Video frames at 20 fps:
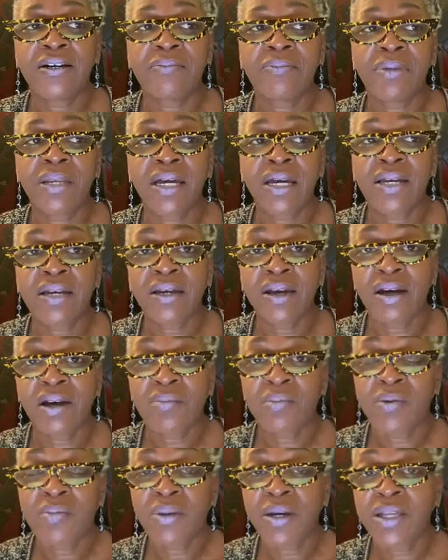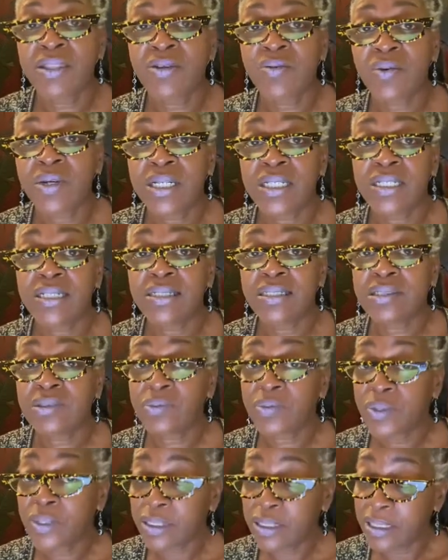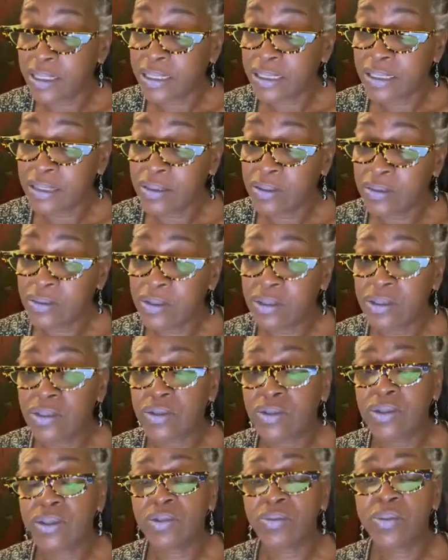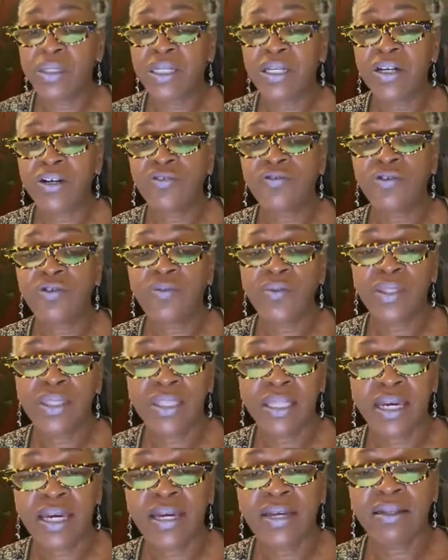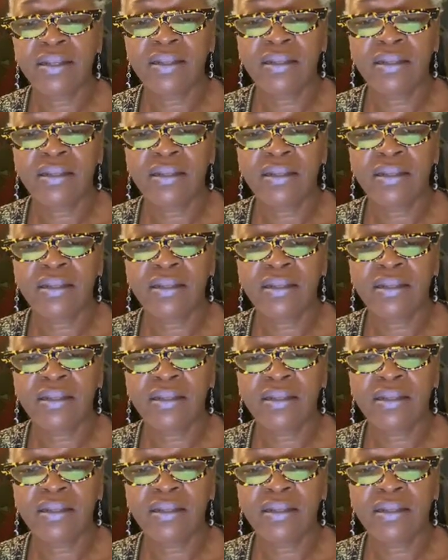Blind copy, by the way, doesn't work like it used to, so be careful with that.